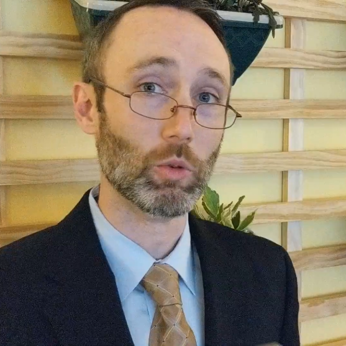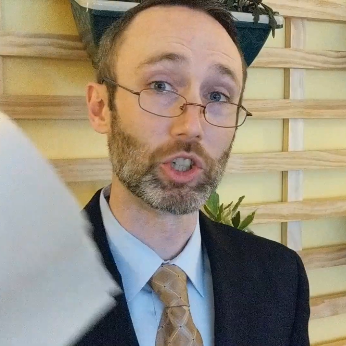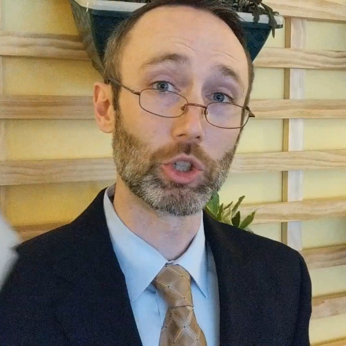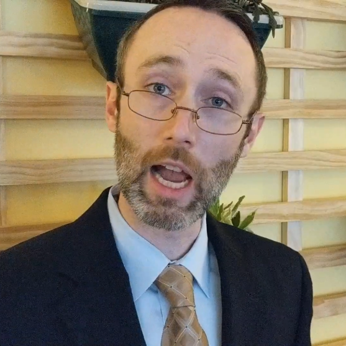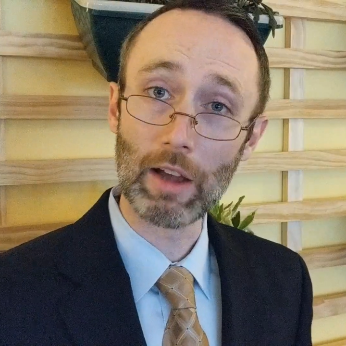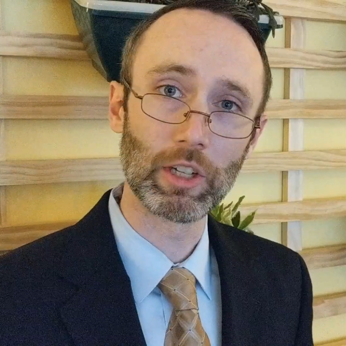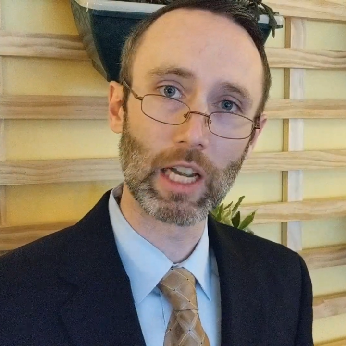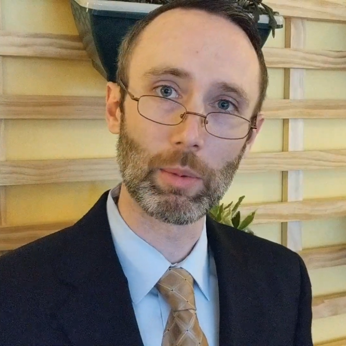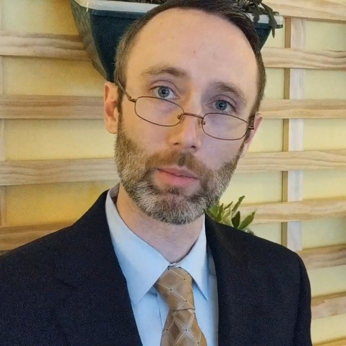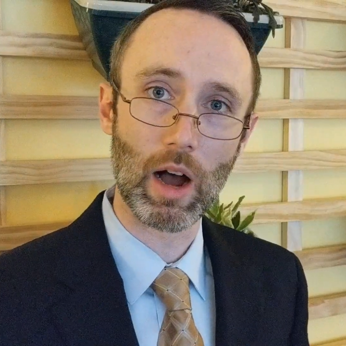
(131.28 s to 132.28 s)
What you have to
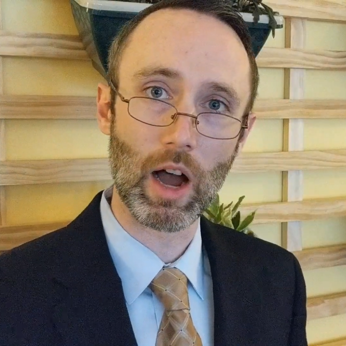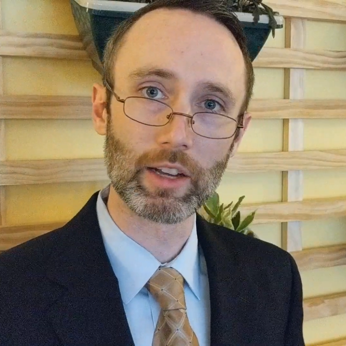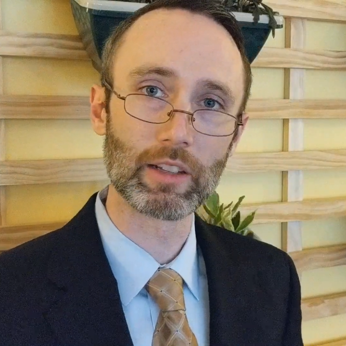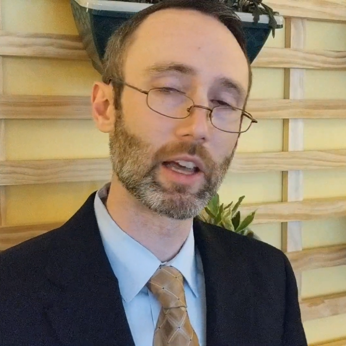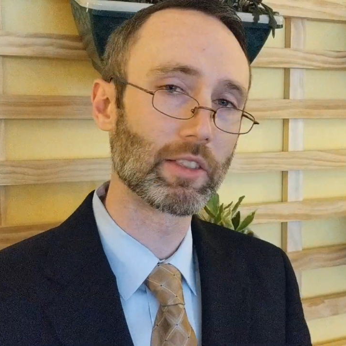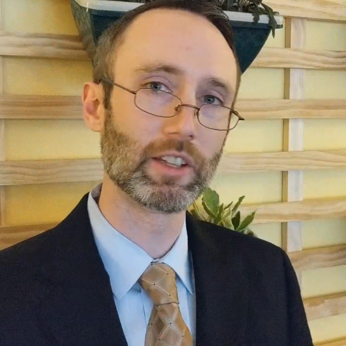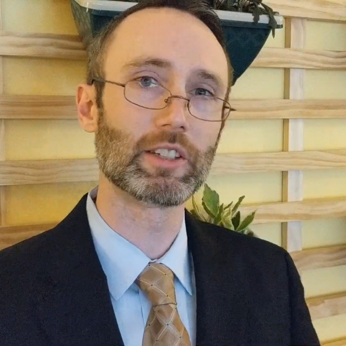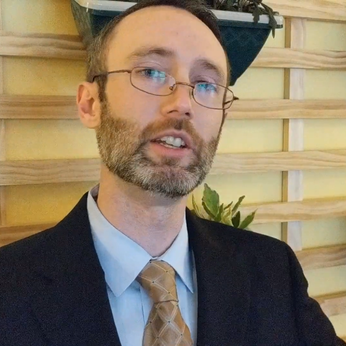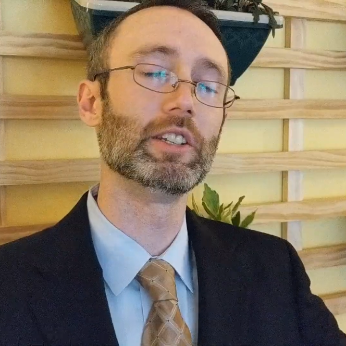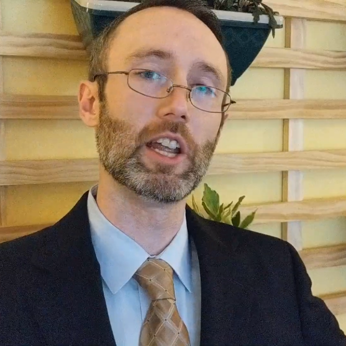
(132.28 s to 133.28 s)
keep in mind that
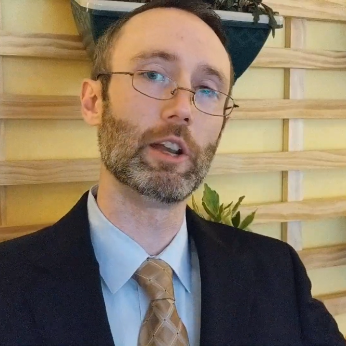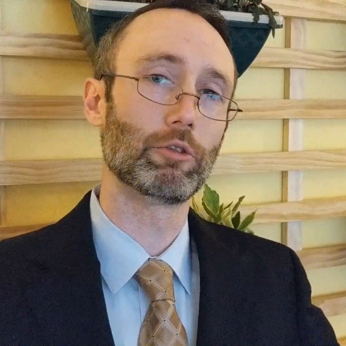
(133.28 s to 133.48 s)
this is a